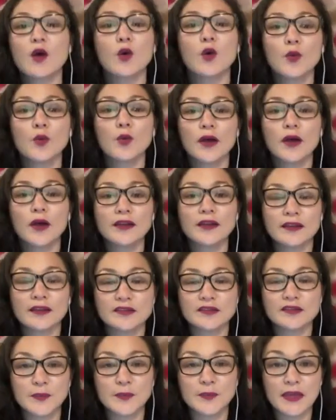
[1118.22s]
One
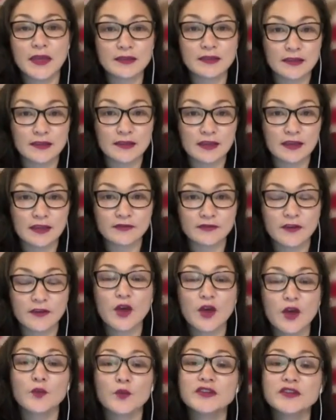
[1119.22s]
is Pig and Leaf,
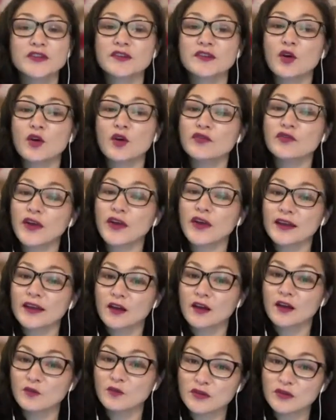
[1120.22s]
which is over at
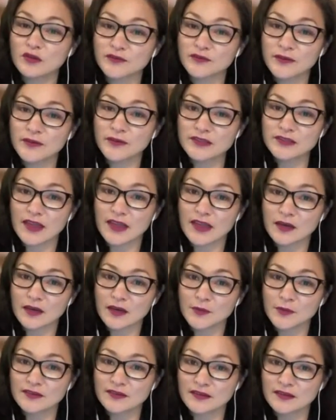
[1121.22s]
Humboldt's first
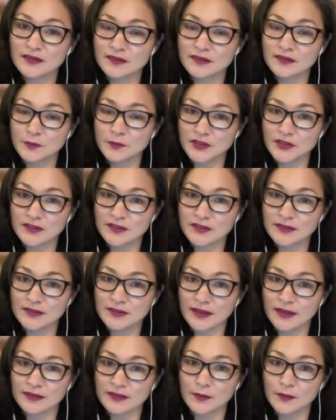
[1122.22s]
cannabis consumption
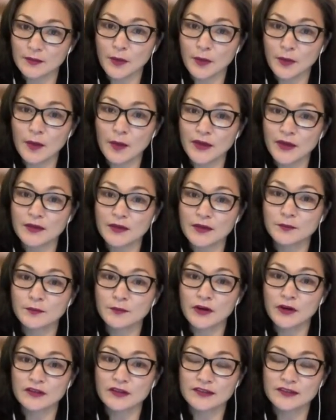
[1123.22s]
site, the Papa and
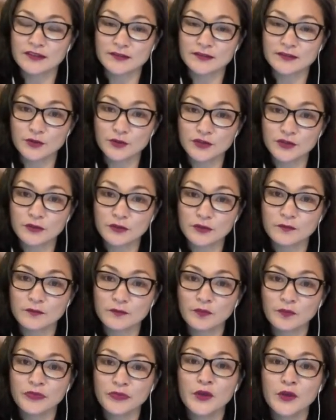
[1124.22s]
Barkley Social,
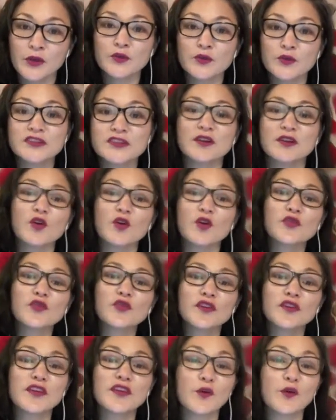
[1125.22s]
which is over
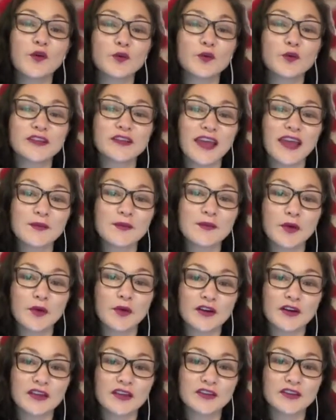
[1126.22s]
in the old
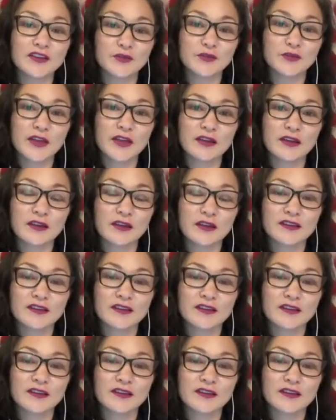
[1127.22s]
Kmart in Eureka.